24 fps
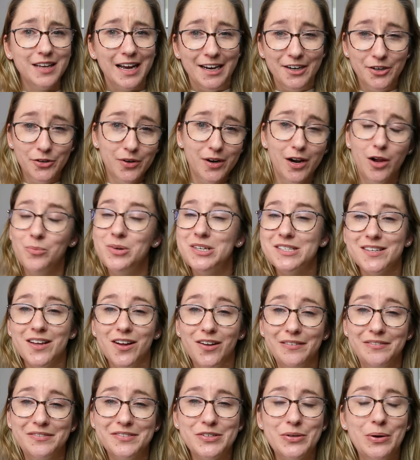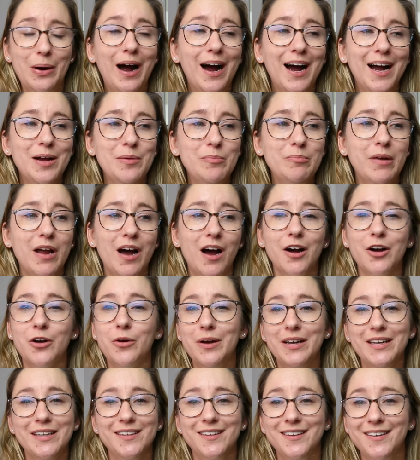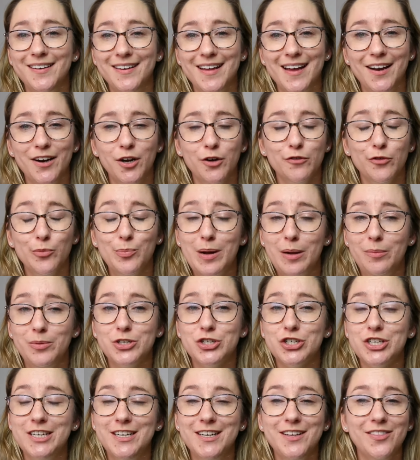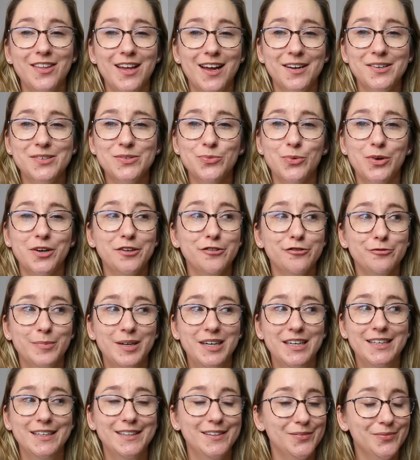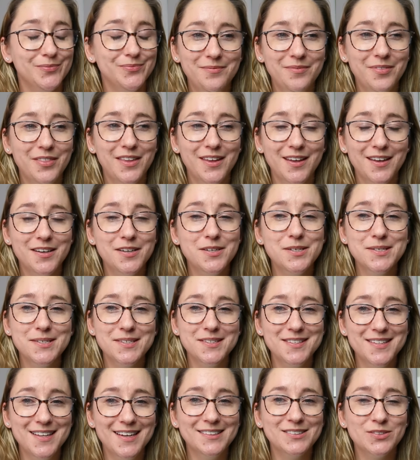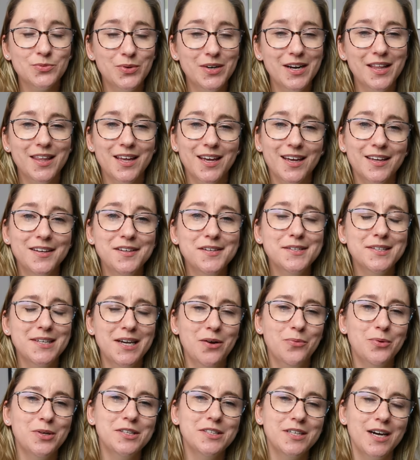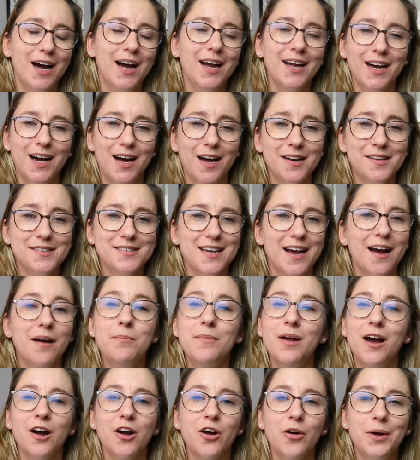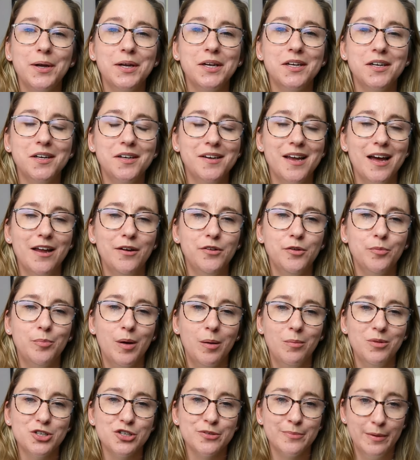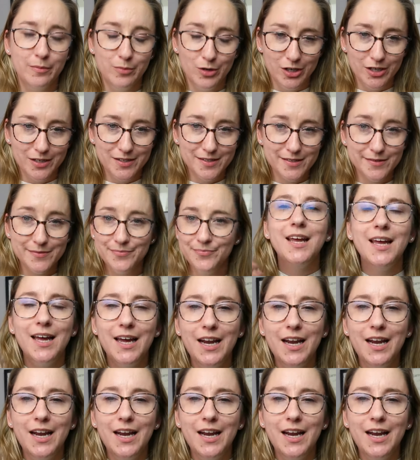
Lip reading: I do it all myself. So I'm not going into debt over publishing. That is one of my, that's one of the hills I will die on, is I'm not going into debt to publish my books.